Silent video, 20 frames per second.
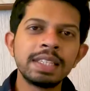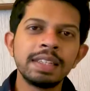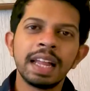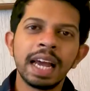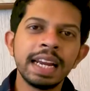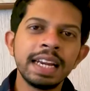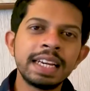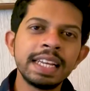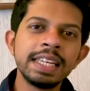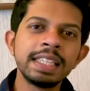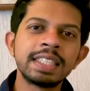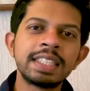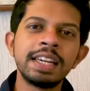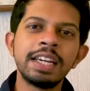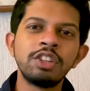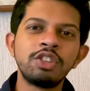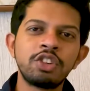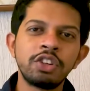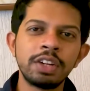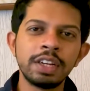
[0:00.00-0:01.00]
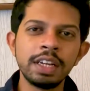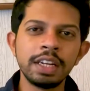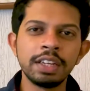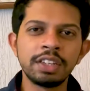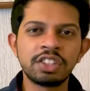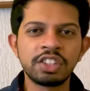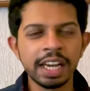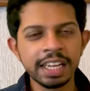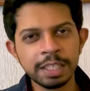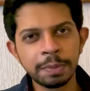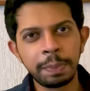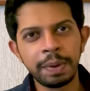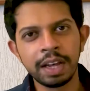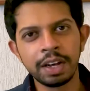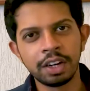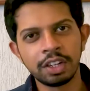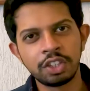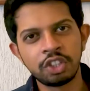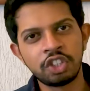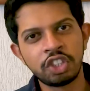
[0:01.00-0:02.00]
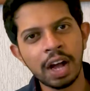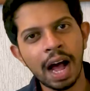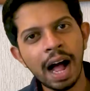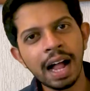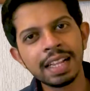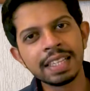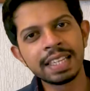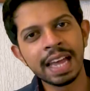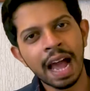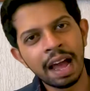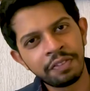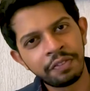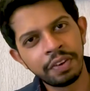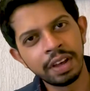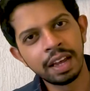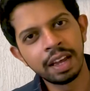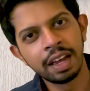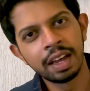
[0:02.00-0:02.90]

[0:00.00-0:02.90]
19th century chess player Charles Jaffe